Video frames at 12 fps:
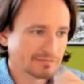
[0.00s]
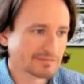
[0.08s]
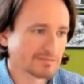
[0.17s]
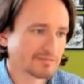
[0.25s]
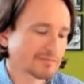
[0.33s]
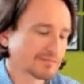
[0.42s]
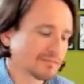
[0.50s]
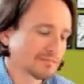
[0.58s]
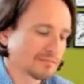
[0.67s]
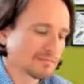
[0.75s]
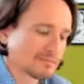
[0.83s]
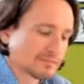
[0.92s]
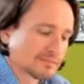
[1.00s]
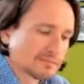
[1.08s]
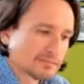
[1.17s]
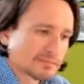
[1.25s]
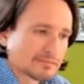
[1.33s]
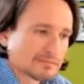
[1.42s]

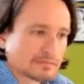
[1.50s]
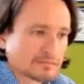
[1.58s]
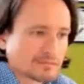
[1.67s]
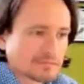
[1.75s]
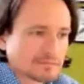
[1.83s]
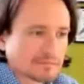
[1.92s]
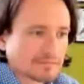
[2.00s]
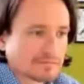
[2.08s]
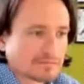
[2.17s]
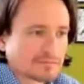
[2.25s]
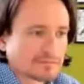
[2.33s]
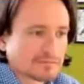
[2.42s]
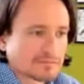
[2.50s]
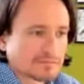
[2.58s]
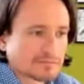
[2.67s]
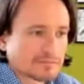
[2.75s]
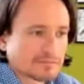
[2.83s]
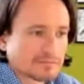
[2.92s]

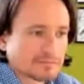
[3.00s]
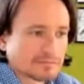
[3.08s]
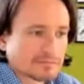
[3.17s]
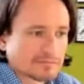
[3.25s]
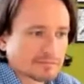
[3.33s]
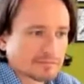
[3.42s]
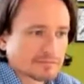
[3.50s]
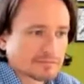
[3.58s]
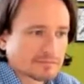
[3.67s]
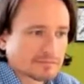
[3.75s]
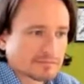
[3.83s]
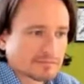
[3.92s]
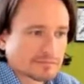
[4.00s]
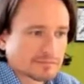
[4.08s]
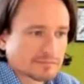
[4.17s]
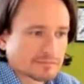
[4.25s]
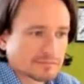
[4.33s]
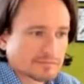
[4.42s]

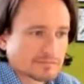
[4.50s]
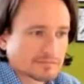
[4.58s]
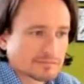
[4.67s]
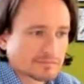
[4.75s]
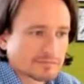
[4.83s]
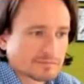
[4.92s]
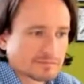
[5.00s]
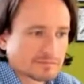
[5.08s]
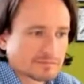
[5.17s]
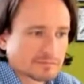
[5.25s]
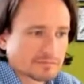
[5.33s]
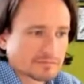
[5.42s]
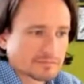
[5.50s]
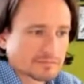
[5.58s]
(silent)